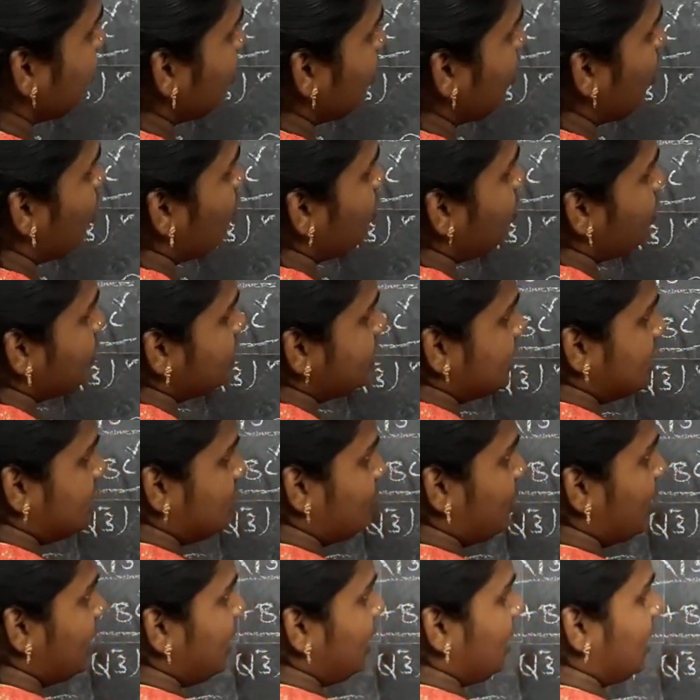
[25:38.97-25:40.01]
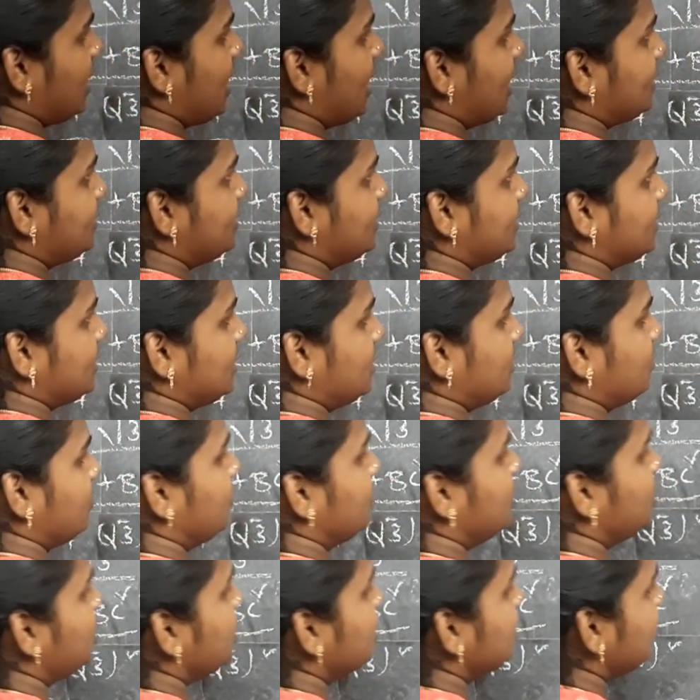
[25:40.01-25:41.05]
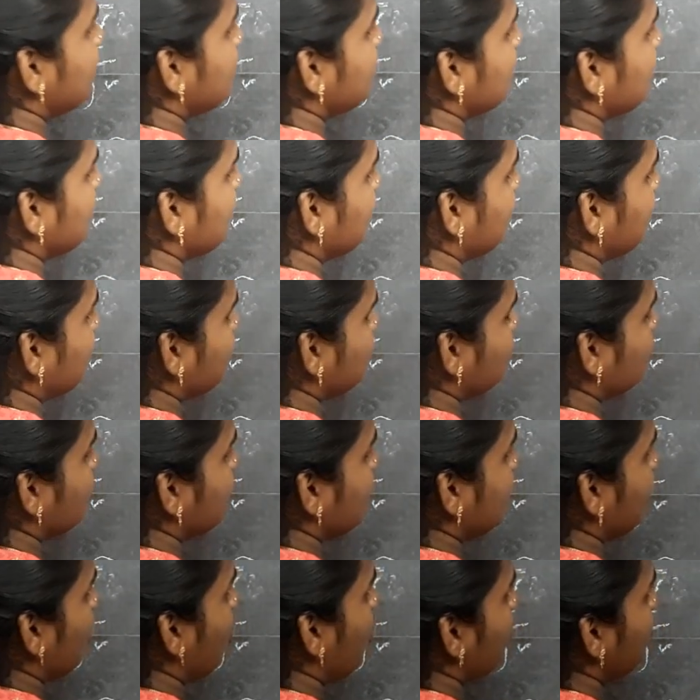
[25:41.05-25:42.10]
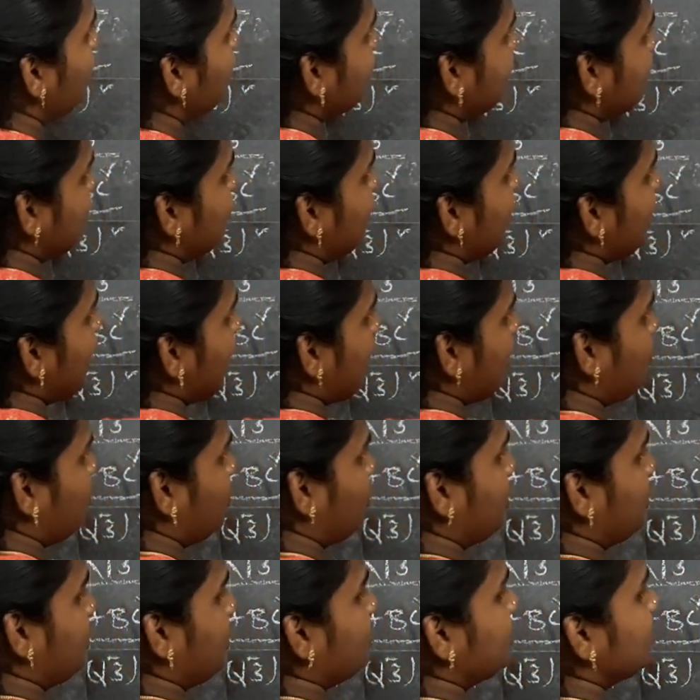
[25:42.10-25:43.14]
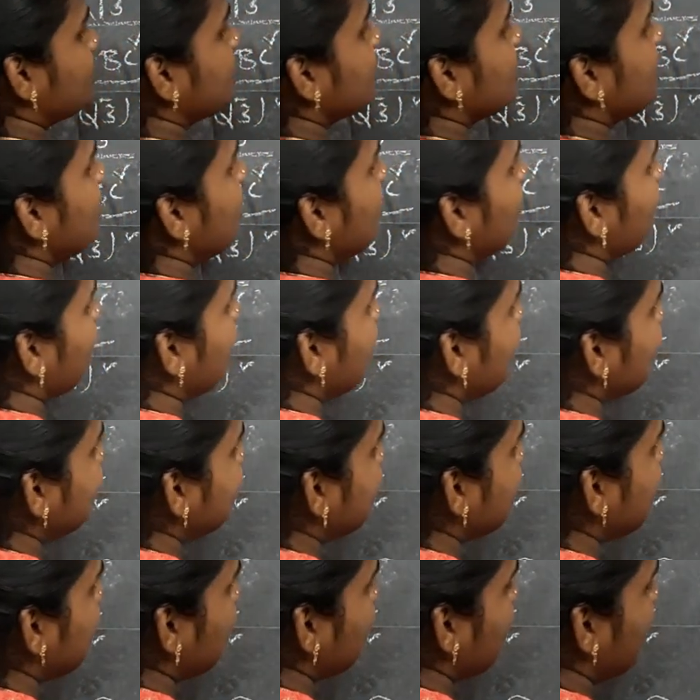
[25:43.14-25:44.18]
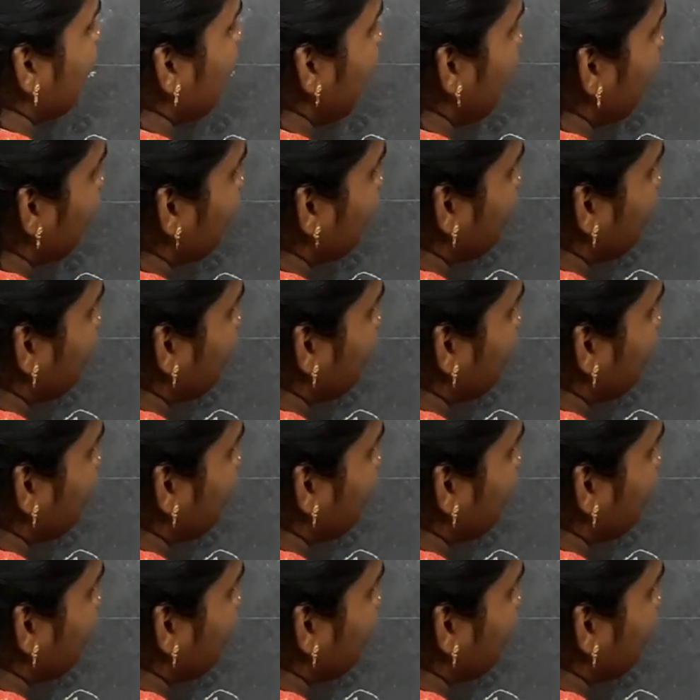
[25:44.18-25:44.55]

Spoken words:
Opposite by adjacent, which is, opposite by hypotenuse, BC by